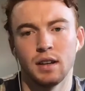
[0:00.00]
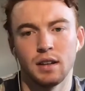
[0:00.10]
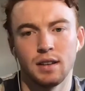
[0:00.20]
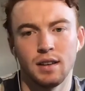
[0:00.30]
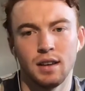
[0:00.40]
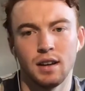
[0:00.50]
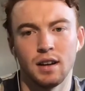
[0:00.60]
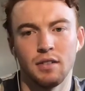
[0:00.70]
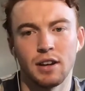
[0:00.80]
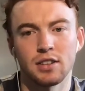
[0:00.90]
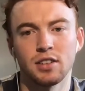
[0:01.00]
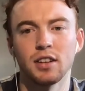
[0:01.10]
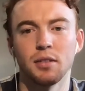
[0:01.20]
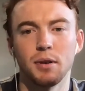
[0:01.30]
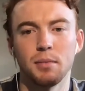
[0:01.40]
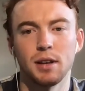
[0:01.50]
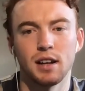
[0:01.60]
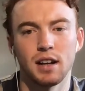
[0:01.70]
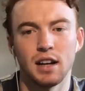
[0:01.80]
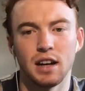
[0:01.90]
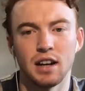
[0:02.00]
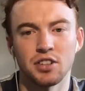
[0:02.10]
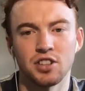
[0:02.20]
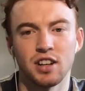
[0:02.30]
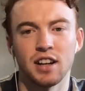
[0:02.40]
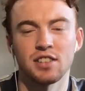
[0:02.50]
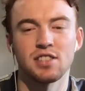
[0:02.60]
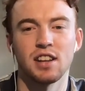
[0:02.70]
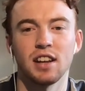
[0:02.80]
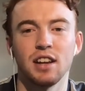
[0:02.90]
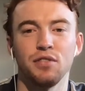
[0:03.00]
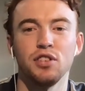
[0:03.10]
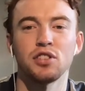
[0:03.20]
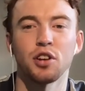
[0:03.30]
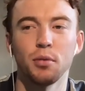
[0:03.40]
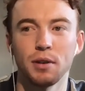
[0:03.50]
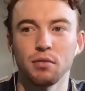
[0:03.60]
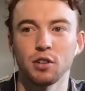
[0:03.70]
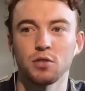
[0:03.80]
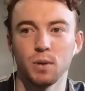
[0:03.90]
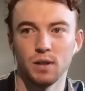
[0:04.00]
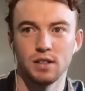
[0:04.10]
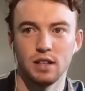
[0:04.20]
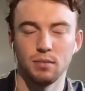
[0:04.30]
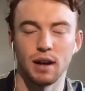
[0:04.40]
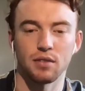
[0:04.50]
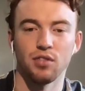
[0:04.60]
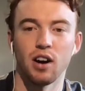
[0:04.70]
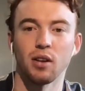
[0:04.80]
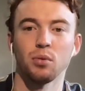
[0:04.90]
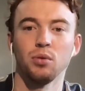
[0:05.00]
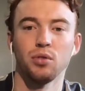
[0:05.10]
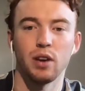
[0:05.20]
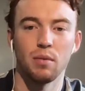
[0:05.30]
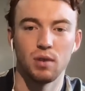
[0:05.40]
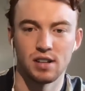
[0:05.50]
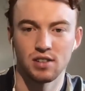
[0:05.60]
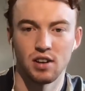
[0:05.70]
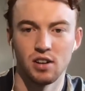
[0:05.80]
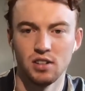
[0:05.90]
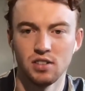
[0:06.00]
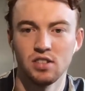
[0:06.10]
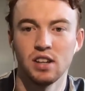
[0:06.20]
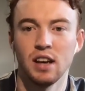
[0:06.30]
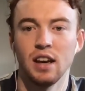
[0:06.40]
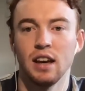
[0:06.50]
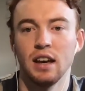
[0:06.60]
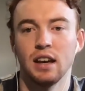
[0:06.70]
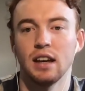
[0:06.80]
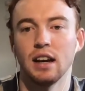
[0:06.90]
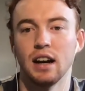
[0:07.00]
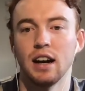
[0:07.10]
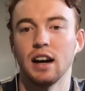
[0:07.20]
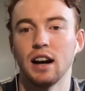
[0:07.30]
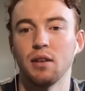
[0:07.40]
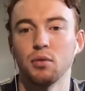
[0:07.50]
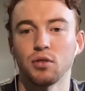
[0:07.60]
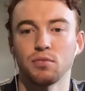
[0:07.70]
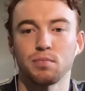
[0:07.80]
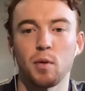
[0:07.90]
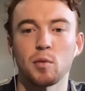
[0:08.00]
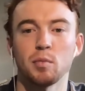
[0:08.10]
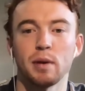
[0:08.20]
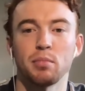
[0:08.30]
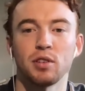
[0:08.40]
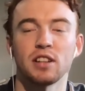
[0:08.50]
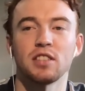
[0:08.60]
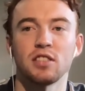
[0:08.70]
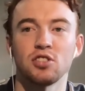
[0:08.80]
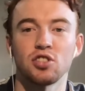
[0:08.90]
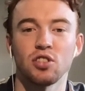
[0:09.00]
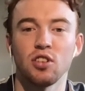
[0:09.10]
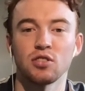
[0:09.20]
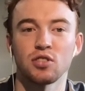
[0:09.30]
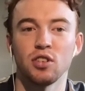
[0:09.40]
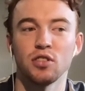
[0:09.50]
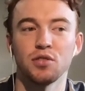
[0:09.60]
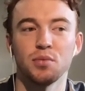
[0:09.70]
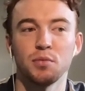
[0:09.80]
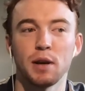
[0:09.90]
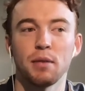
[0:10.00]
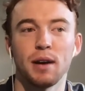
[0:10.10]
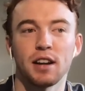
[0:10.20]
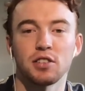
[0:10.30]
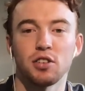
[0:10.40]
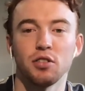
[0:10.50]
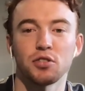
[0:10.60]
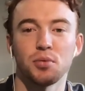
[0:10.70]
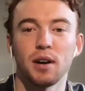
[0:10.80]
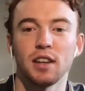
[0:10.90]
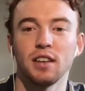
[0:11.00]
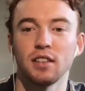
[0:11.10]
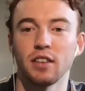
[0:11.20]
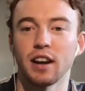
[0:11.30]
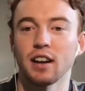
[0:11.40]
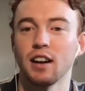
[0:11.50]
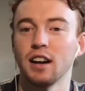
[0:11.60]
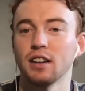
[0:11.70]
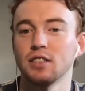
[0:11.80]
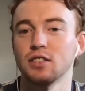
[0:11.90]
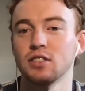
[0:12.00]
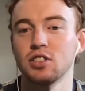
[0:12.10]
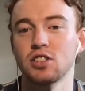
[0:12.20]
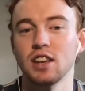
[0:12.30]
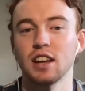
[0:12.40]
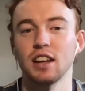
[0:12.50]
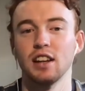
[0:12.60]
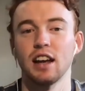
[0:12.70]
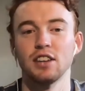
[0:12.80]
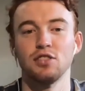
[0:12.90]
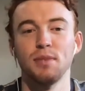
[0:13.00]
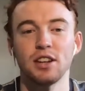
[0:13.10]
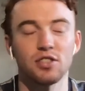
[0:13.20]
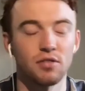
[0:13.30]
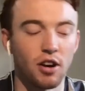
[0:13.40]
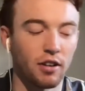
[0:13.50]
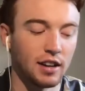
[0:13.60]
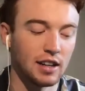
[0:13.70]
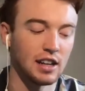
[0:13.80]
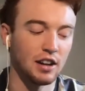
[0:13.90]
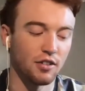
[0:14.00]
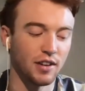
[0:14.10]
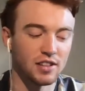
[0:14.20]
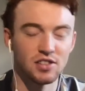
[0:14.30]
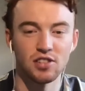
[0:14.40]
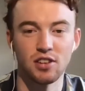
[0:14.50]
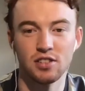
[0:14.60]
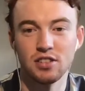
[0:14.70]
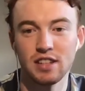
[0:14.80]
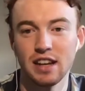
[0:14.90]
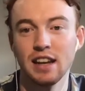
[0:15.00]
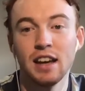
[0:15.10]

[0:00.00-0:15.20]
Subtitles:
Yeah, I'm actually going to be a bit harsher. I just think if you told me Richmond didn't make finals and West Coast, I would have probably predicted that Geelong's odds would be about $1.20. Like I just think, and as you mentioned, Roy, in a year of uncertainty,